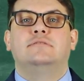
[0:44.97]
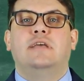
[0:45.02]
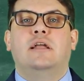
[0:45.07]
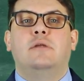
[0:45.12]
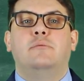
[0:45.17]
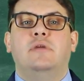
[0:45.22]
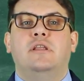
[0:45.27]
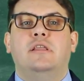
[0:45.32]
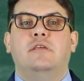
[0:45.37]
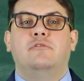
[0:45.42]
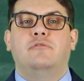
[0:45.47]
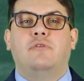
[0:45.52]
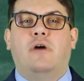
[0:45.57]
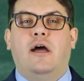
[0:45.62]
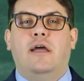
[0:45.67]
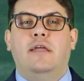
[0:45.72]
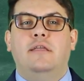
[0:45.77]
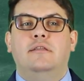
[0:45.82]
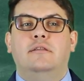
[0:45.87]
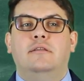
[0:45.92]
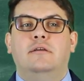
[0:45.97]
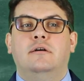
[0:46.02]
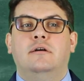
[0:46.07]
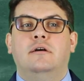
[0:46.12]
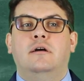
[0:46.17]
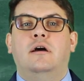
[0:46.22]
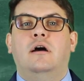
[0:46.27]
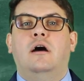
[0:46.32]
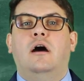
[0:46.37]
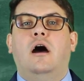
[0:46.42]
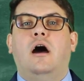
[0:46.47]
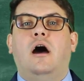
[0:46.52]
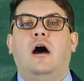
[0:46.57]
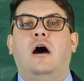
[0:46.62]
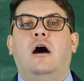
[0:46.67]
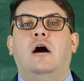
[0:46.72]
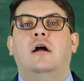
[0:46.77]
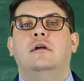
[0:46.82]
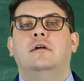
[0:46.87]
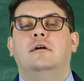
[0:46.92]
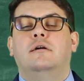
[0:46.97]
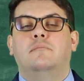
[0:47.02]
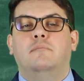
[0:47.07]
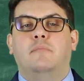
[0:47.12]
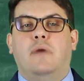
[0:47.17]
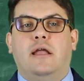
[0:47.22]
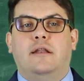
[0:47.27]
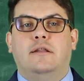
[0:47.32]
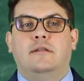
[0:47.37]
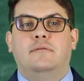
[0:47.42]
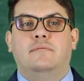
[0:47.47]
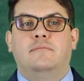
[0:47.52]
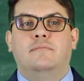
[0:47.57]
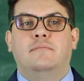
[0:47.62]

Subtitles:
that we defined are met.